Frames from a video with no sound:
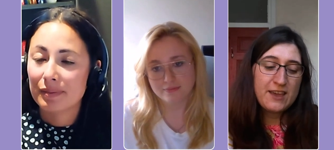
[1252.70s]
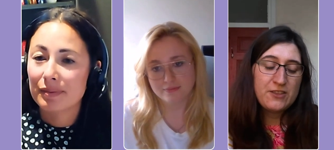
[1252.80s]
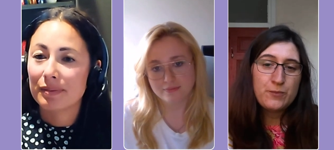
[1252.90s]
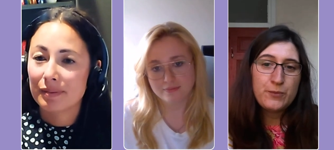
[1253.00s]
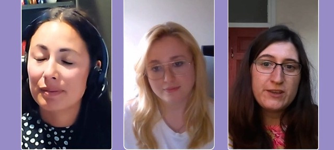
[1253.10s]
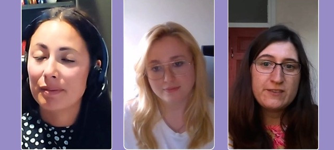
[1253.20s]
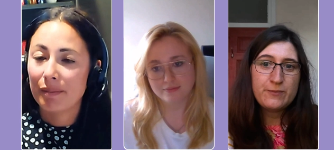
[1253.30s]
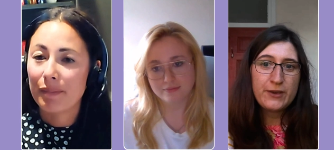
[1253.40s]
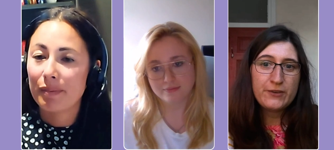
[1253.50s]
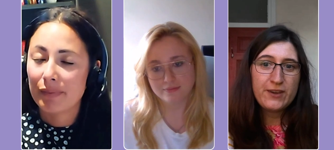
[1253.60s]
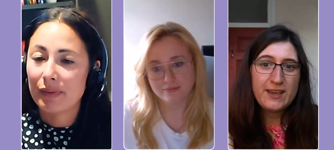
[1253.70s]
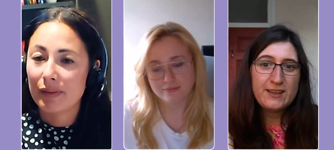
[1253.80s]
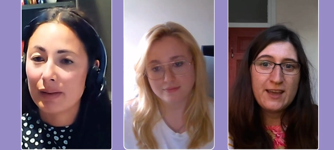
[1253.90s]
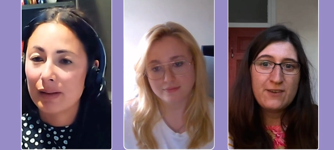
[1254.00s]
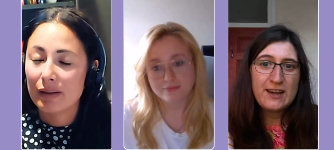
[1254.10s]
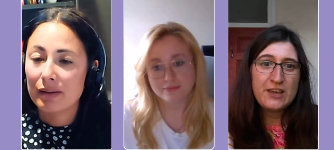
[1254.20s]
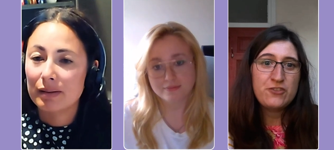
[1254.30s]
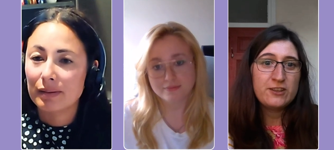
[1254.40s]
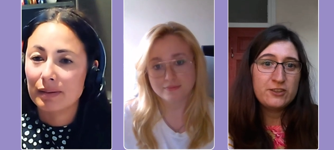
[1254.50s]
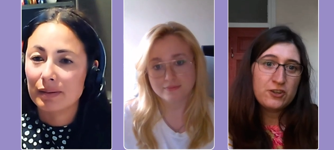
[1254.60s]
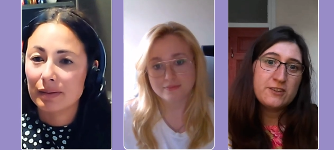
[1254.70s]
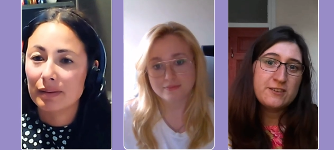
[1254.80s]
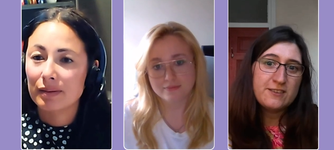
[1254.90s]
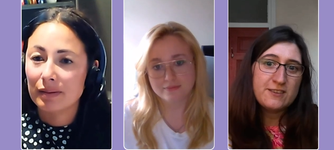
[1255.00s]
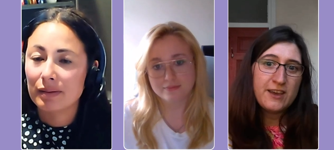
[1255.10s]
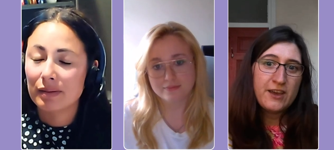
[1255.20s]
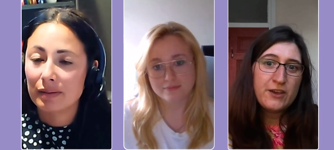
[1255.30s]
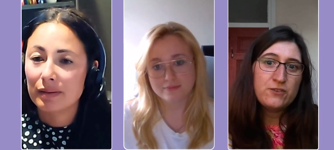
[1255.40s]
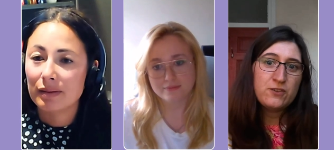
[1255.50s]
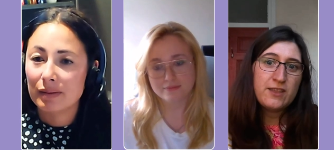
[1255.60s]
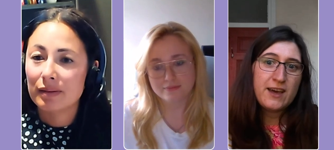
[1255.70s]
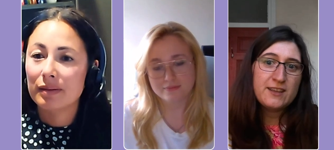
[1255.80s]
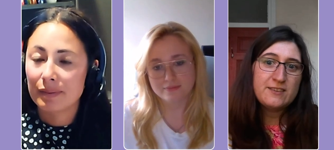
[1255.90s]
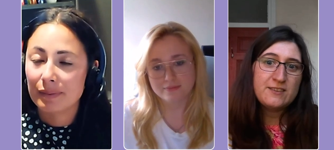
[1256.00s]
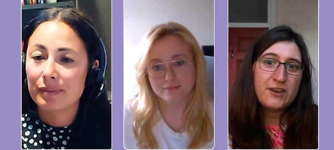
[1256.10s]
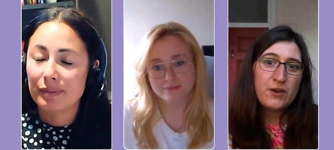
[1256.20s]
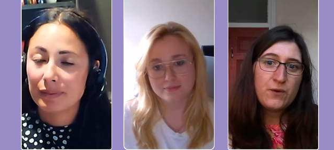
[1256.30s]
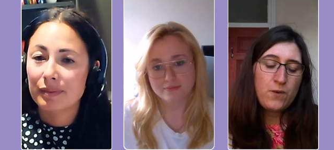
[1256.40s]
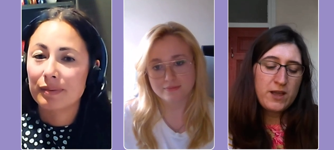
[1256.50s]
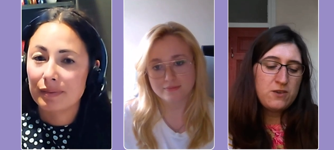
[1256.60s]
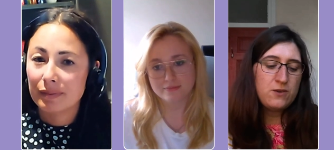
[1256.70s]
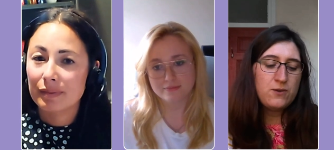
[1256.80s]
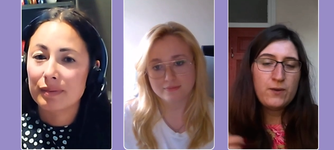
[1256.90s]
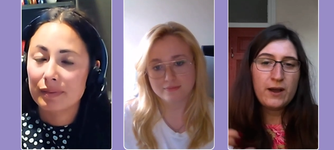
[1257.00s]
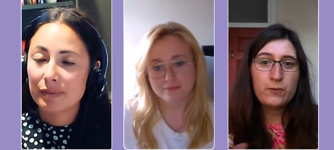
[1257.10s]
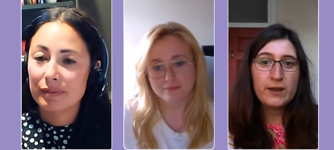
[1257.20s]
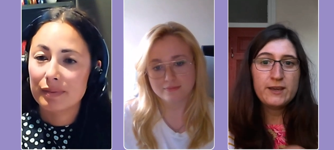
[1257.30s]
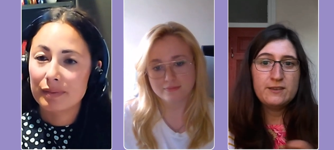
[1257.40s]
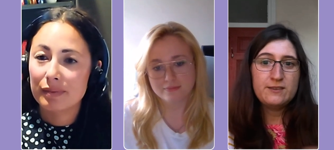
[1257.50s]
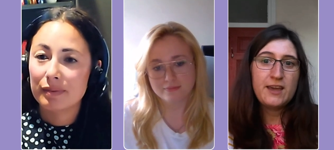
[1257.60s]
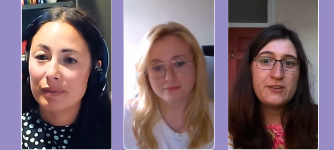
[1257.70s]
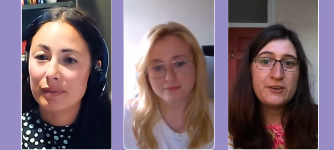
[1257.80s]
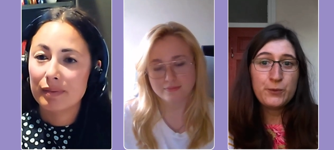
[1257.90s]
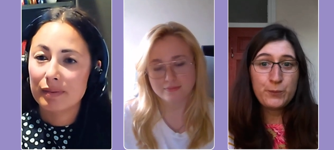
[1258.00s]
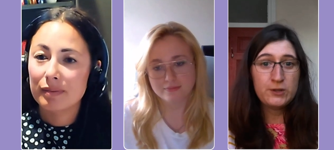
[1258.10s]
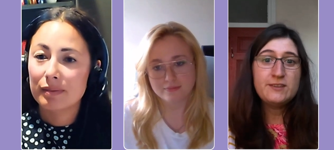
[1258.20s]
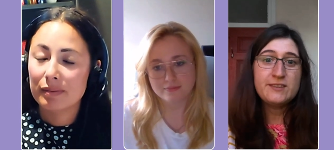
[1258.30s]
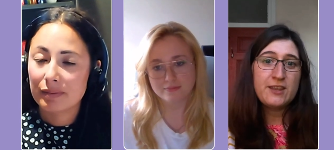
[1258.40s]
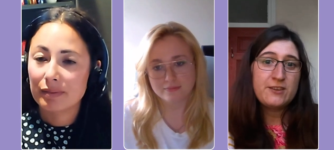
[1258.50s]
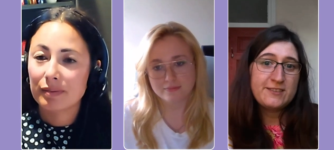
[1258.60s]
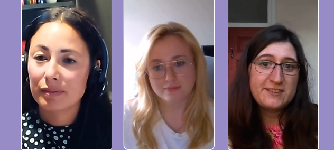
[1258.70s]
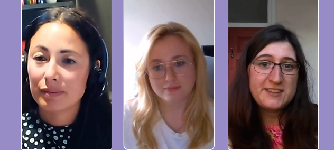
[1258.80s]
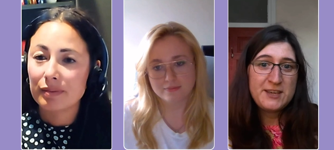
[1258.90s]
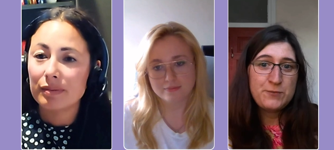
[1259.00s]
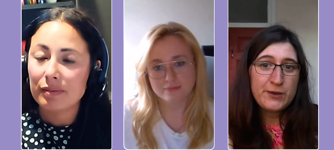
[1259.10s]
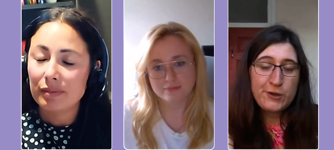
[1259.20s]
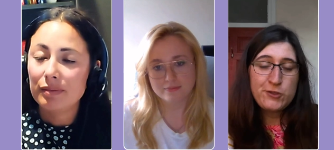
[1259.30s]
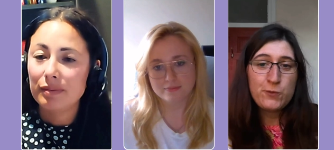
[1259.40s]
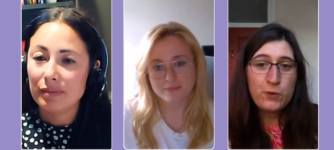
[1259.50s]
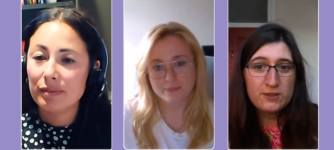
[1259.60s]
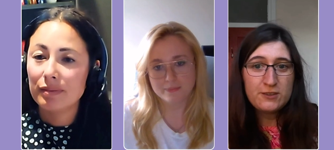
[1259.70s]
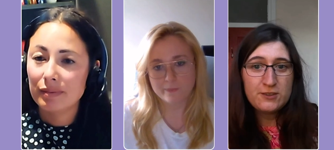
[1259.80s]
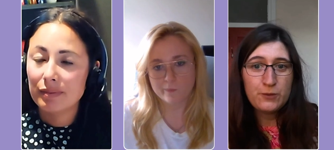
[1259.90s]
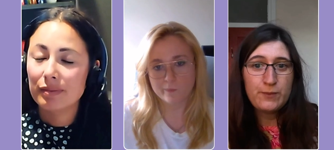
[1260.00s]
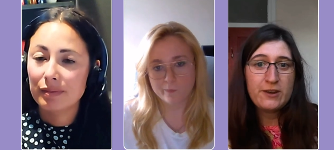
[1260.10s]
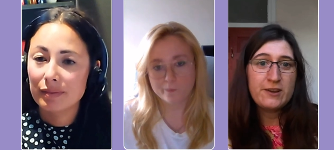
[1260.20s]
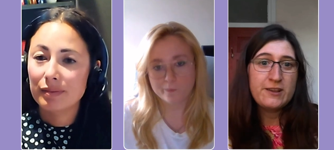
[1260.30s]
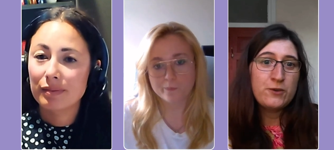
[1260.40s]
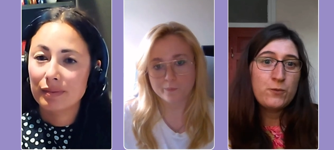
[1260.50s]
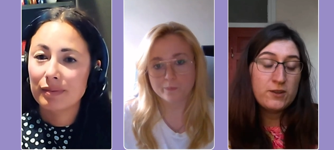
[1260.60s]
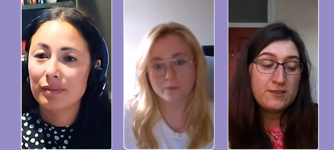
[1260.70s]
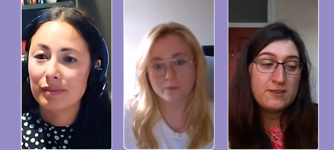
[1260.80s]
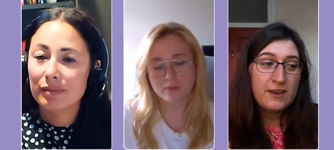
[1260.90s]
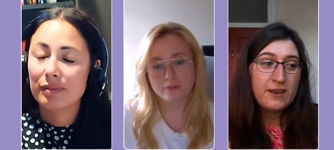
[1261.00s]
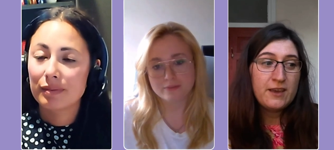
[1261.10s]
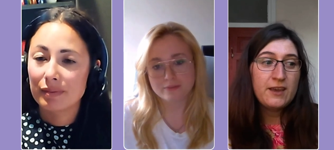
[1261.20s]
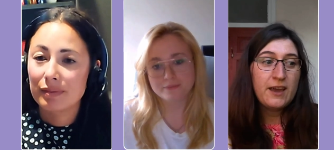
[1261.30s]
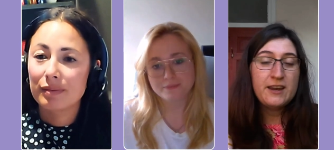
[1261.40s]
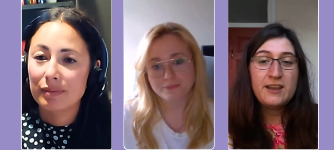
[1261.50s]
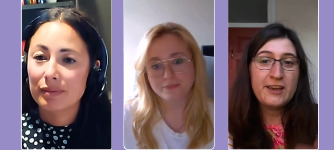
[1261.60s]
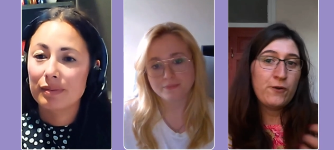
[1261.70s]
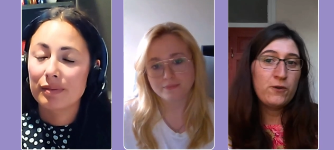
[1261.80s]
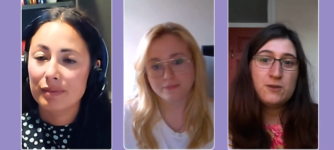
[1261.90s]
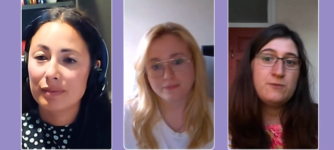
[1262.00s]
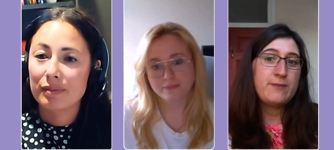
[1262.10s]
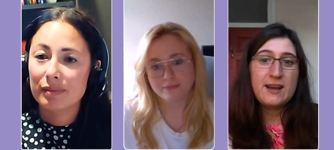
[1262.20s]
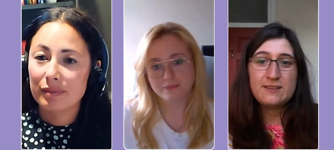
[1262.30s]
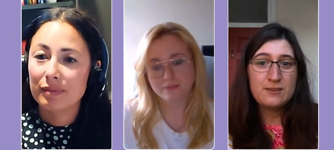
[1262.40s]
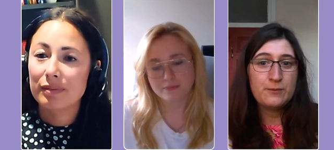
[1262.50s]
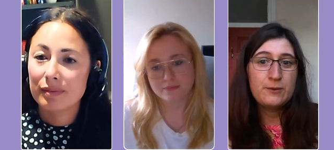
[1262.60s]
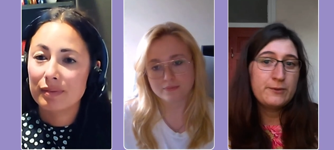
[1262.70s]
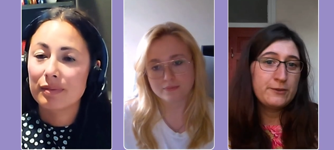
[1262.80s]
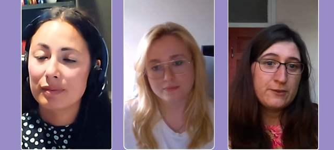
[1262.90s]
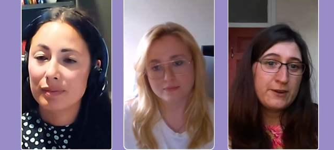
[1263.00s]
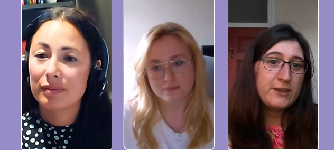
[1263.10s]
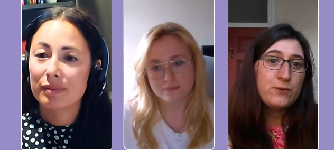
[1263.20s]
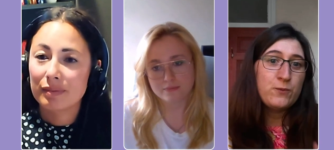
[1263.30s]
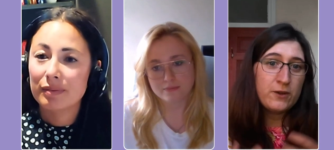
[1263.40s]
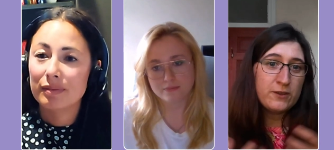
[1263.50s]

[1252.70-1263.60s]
Speaker 1: together, but it's about creating that relational trust so that when you are working together, you're pulling together as a team because you want to do better, and you want, and it all comes back to the pupils, right? You